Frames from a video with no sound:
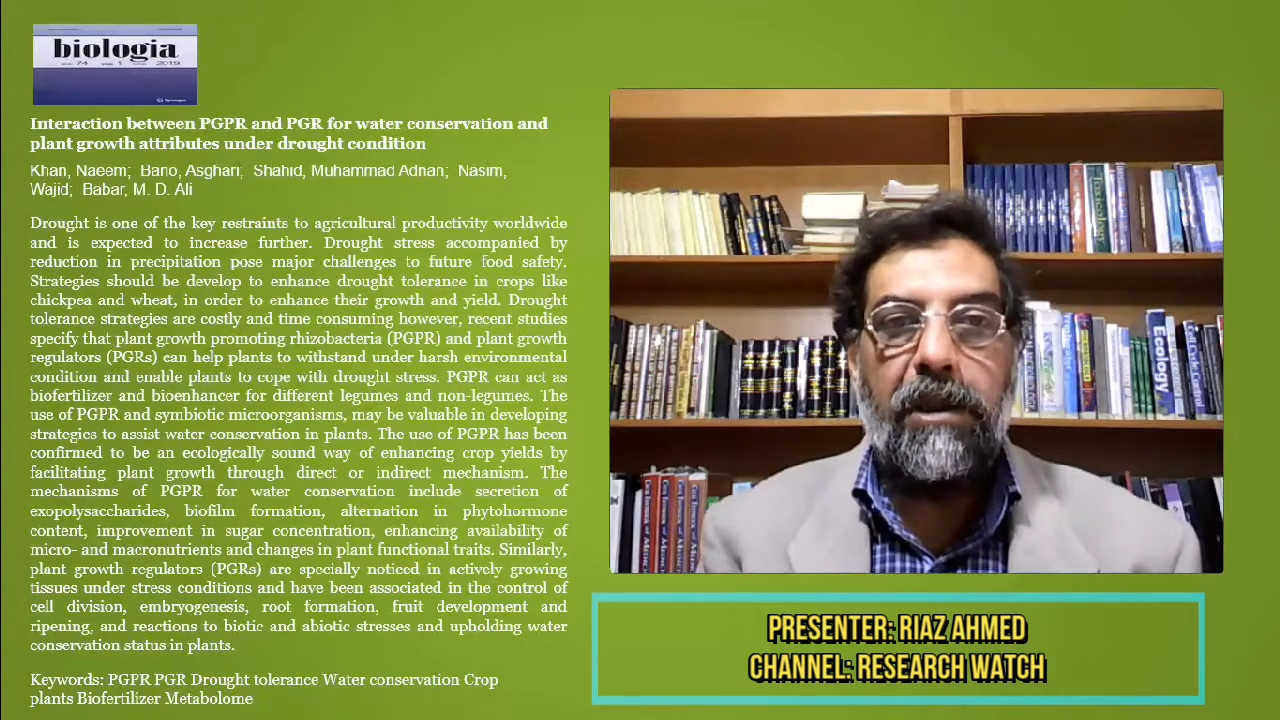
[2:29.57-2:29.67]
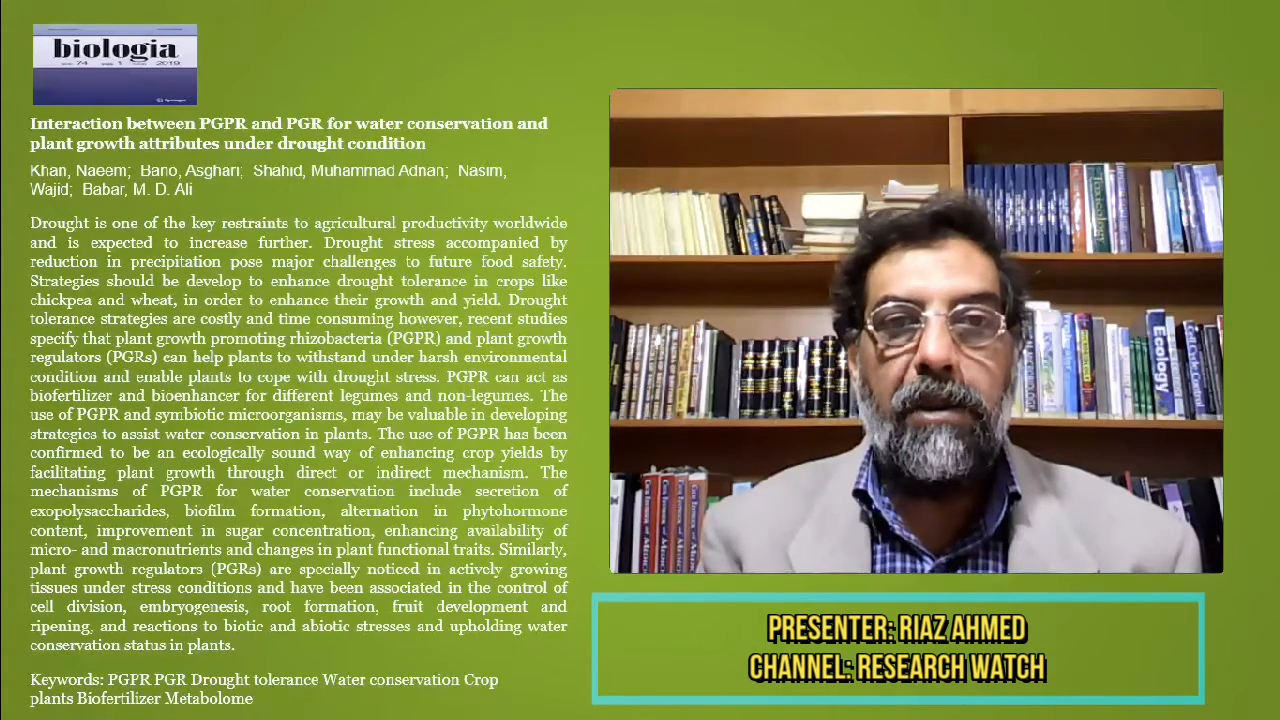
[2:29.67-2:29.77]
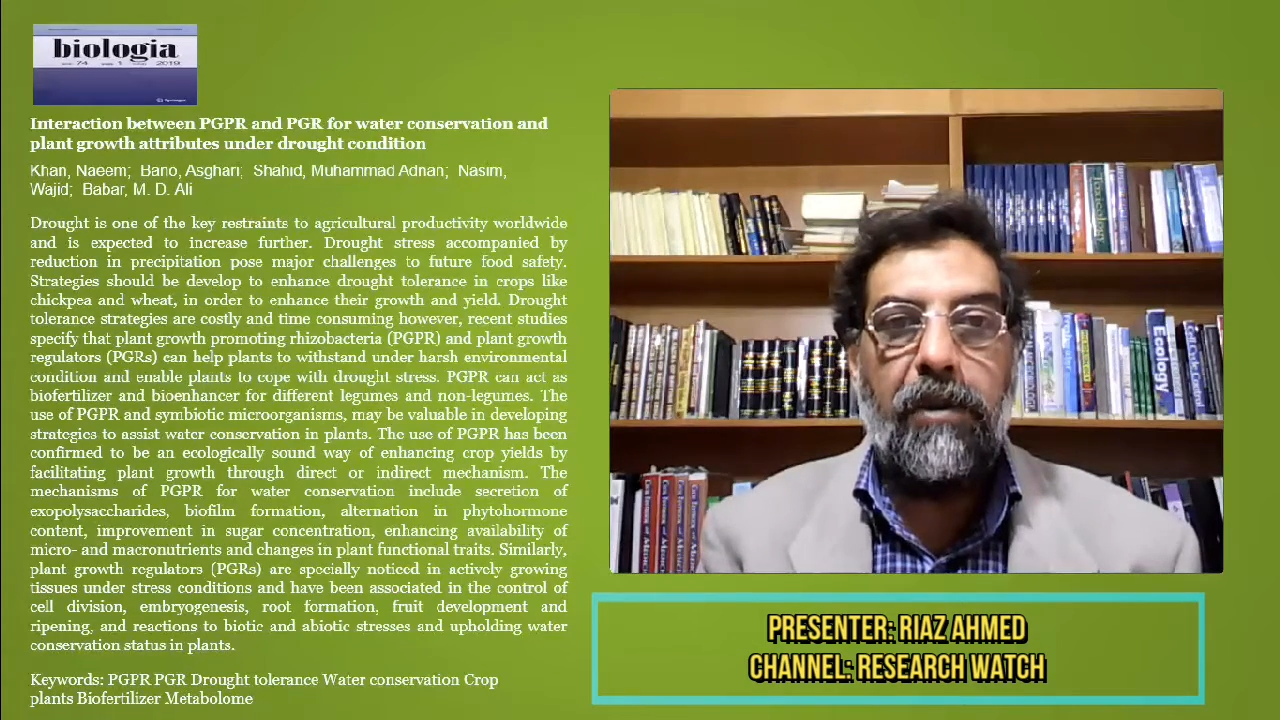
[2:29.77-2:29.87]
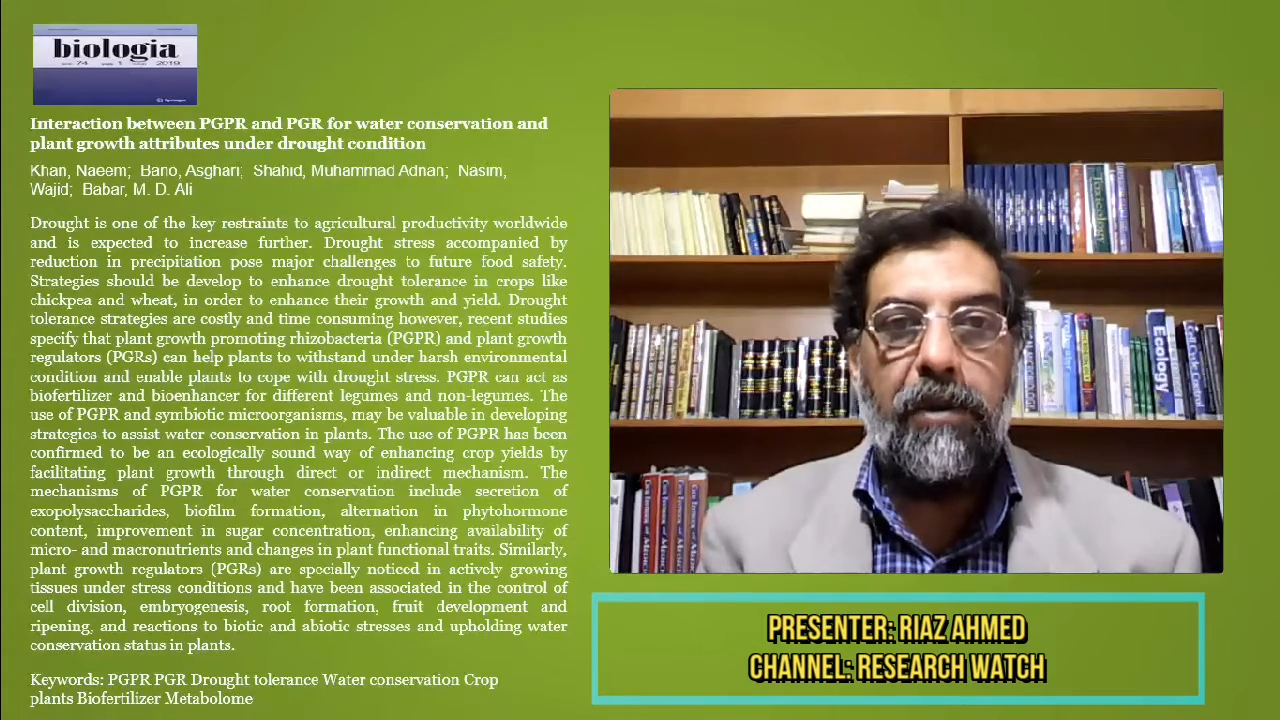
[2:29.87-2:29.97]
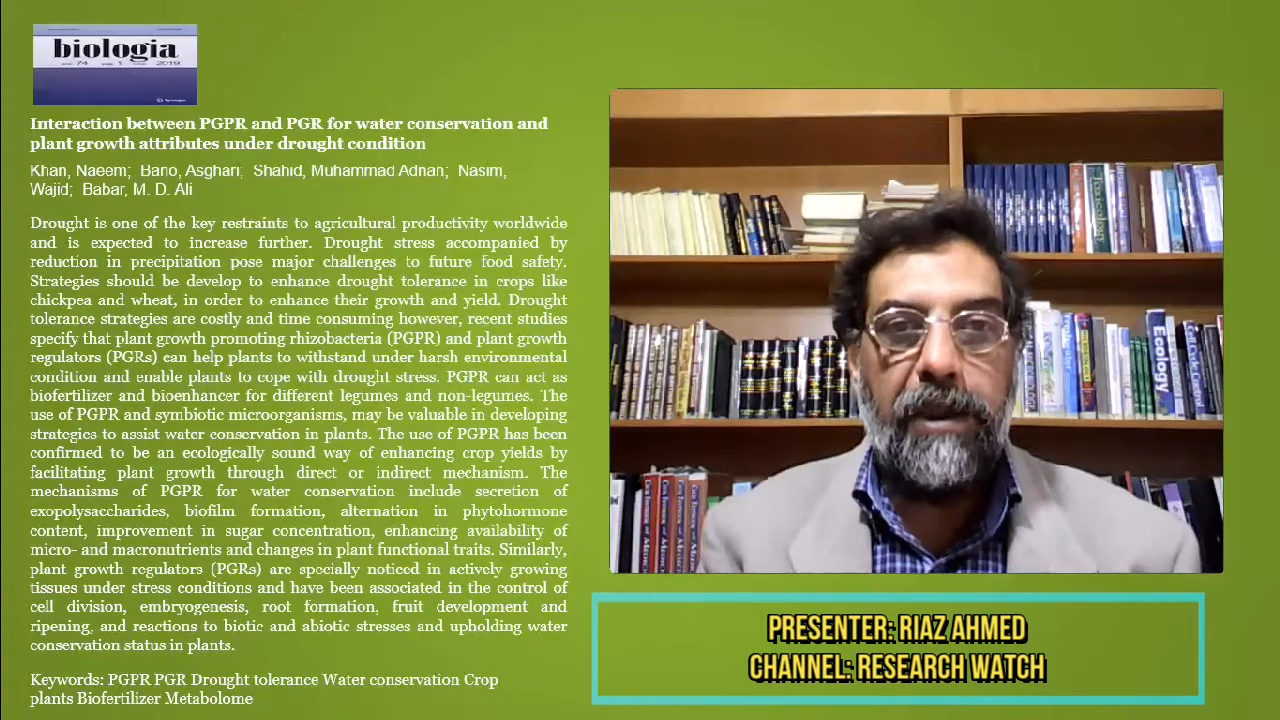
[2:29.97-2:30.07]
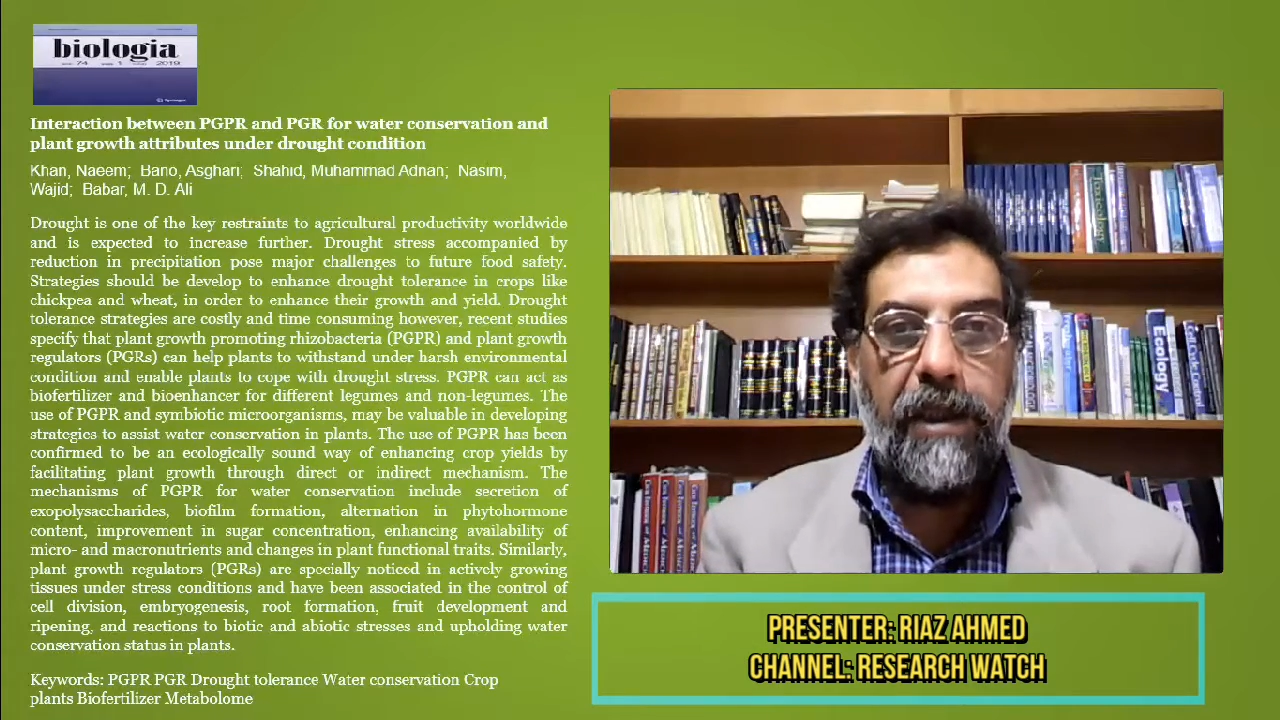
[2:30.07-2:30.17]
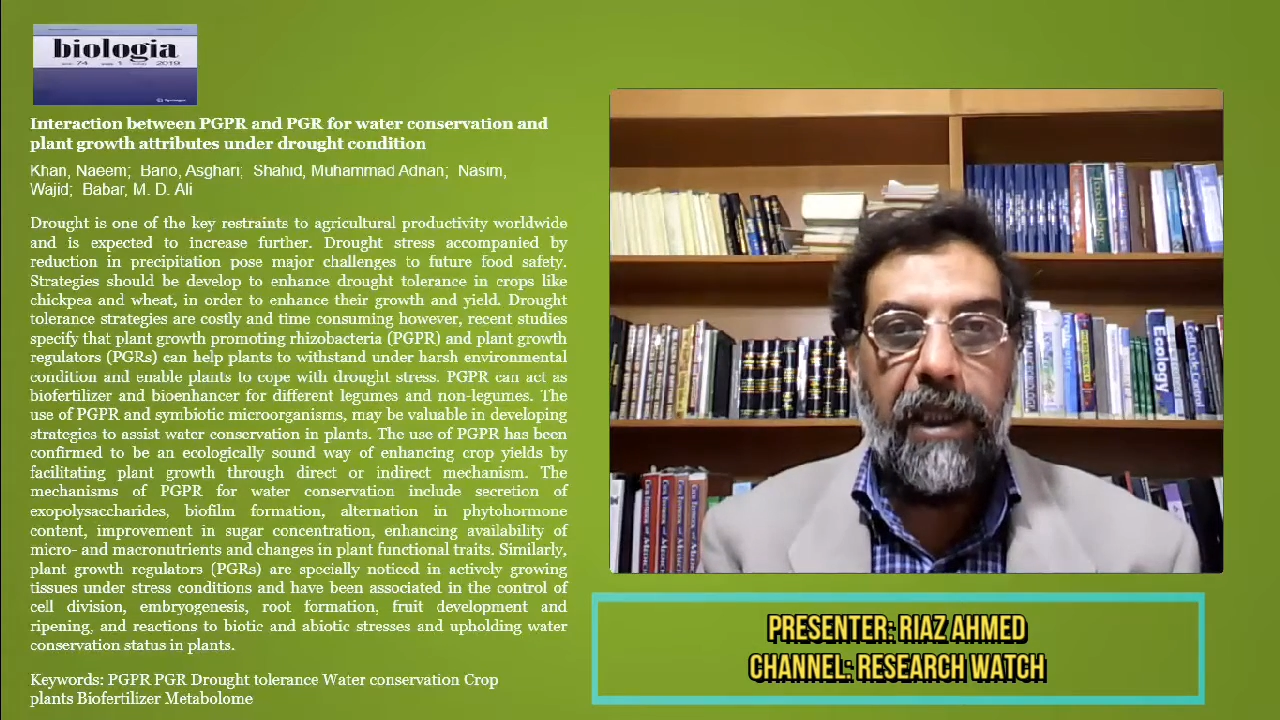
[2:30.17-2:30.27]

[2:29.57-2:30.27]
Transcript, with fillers: concluded